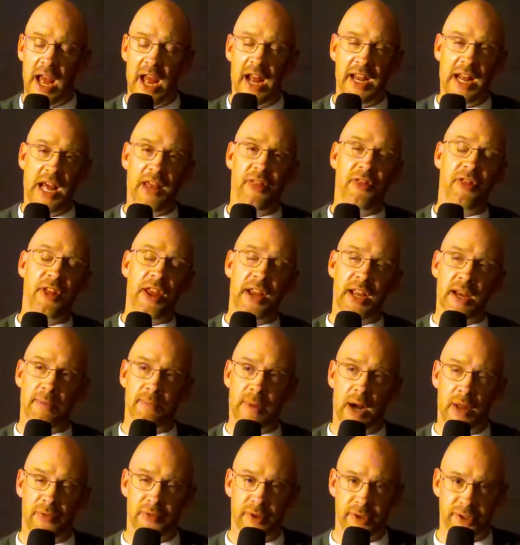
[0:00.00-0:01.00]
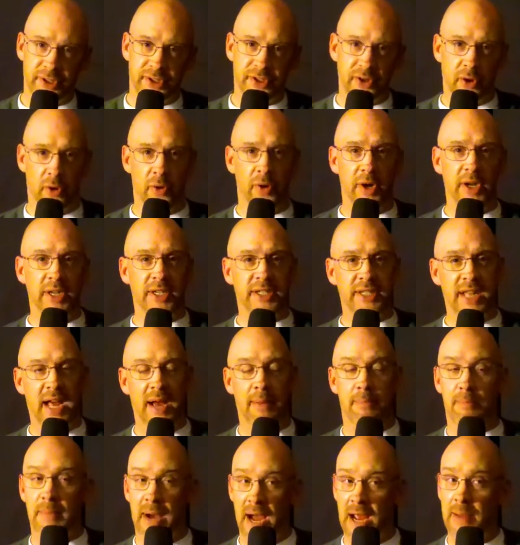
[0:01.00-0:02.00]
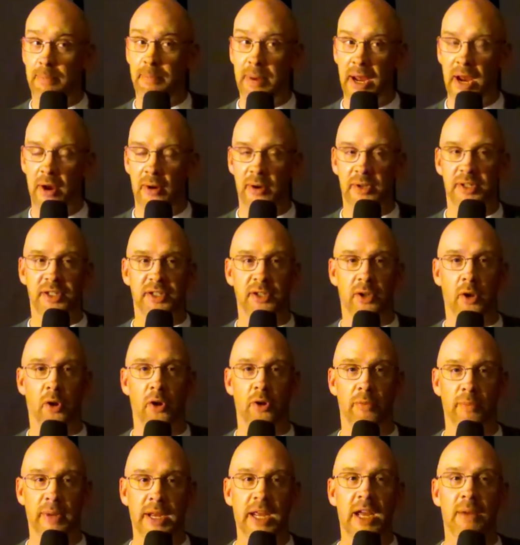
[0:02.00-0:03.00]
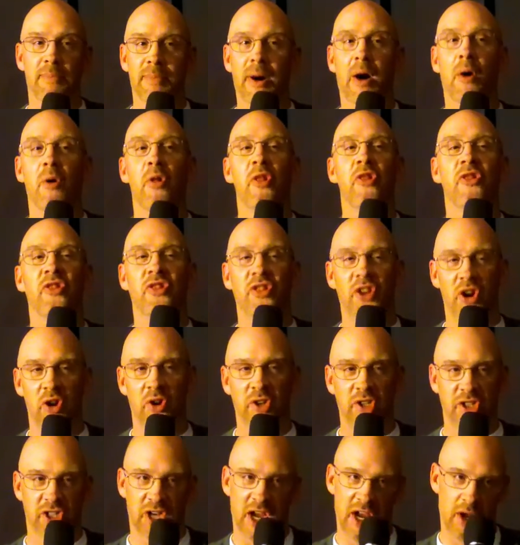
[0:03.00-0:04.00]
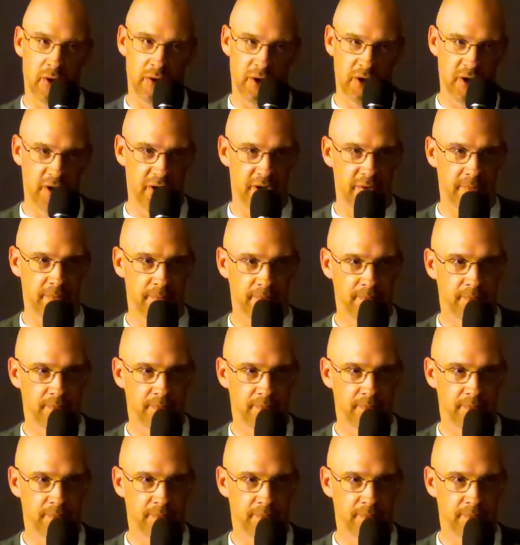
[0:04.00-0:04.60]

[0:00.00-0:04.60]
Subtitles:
And I think about the stories that my parents told me about their childhood.